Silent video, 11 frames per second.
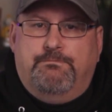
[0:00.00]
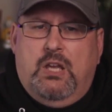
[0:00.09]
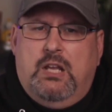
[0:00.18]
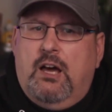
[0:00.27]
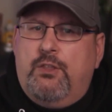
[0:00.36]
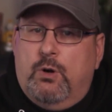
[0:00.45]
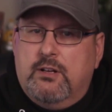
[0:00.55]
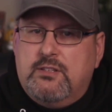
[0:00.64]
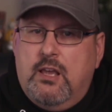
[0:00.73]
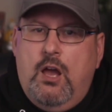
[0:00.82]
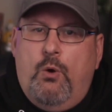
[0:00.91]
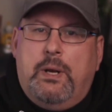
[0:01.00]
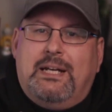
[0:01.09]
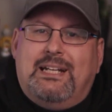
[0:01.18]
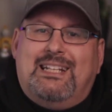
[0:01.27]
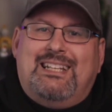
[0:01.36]
In other words, when
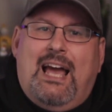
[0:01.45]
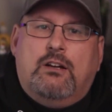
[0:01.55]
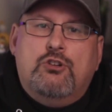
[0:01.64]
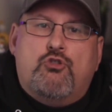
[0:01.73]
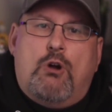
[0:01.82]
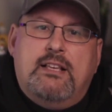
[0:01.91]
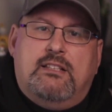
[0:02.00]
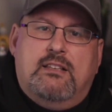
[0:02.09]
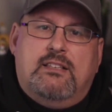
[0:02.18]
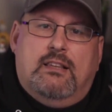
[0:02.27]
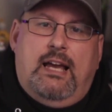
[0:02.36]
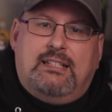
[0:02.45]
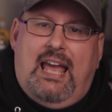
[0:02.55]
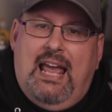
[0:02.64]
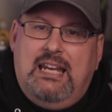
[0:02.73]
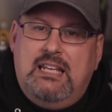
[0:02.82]
an attacker tries to select
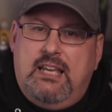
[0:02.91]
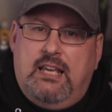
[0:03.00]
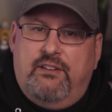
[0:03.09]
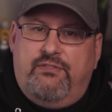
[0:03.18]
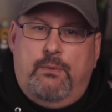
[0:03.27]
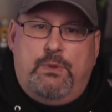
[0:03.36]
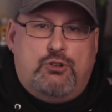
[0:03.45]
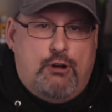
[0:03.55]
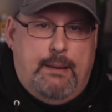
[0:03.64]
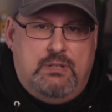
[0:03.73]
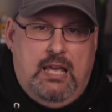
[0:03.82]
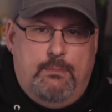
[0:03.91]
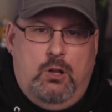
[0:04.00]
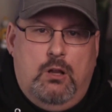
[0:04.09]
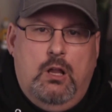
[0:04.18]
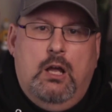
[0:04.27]
any data from the trap
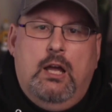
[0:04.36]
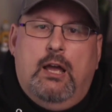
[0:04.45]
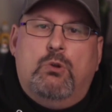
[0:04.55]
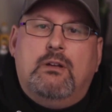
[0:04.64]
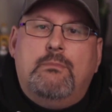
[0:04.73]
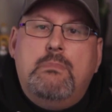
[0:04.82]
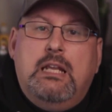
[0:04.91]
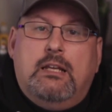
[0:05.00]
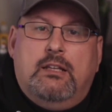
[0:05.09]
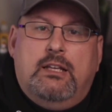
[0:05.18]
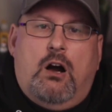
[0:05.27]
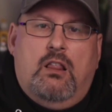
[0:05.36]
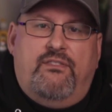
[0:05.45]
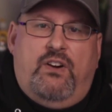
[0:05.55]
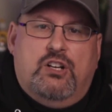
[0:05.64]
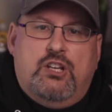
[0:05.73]
table, it will immediately call
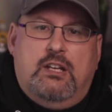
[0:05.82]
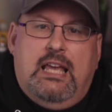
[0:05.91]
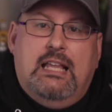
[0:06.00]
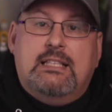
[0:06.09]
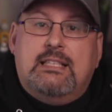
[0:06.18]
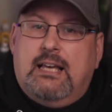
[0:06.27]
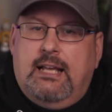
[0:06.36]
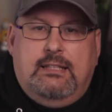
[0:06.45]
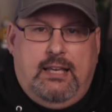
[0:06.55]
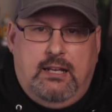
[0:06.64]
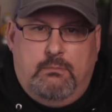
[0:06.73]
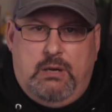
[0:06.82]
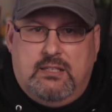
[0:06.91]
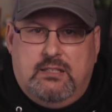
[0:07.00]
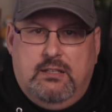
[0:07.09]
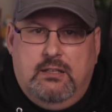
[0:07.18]
a function inside the
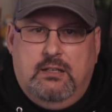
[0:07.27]
database.